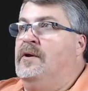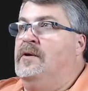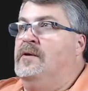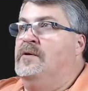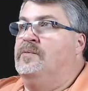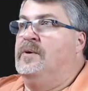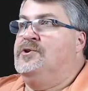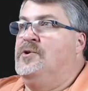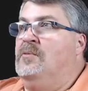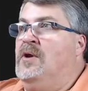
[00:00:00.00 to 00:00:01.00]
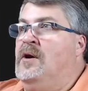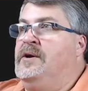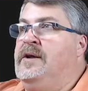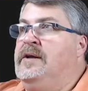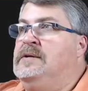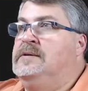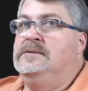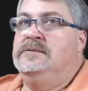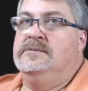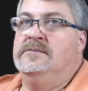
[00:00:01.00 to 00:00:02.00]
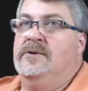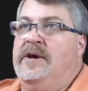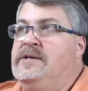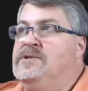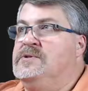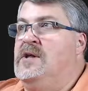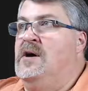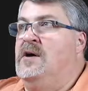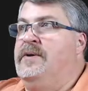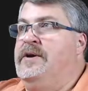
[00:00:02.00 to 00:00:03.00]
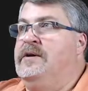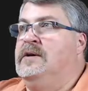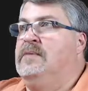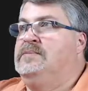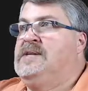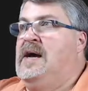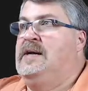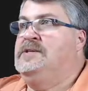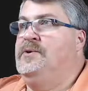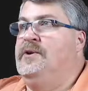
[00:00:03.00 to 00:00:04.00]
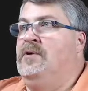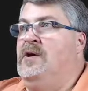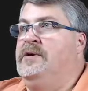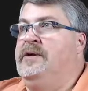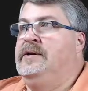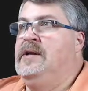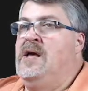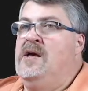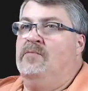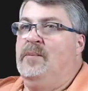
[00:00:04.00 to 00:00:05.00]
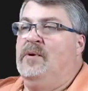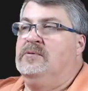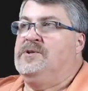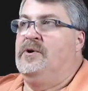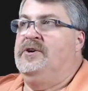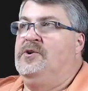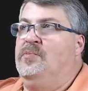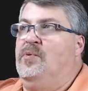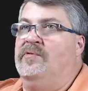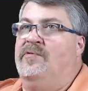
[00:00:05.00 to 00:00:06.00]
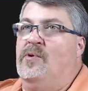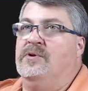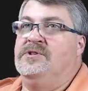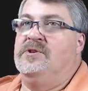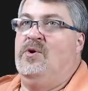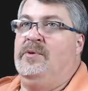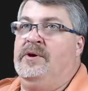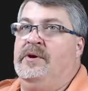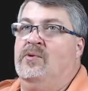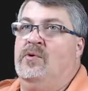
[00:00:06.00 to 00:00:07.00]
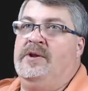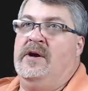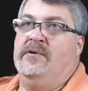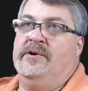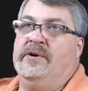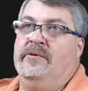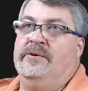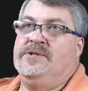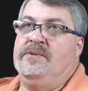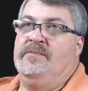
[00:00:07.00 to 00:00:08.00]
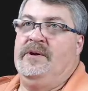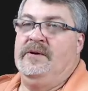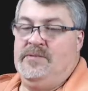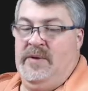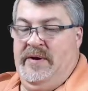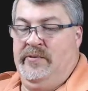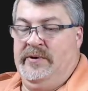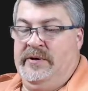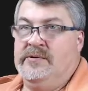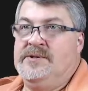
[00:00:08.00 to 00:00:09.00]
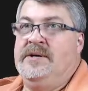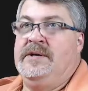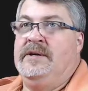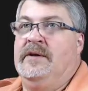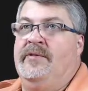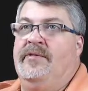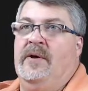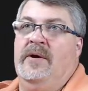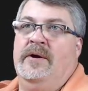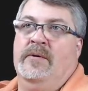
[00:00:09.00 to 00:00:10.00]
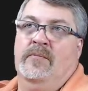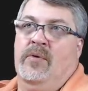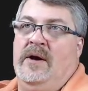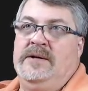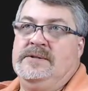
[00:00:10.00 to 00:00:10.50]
Let's make sure I'm logged in. Okay, so it's logged me in. I'm tied to it. I'm logged in. Remember, it was 32.4 just a moment ago. Well, now I'm going to go do something else. Maybe I want to go see Ethereum price.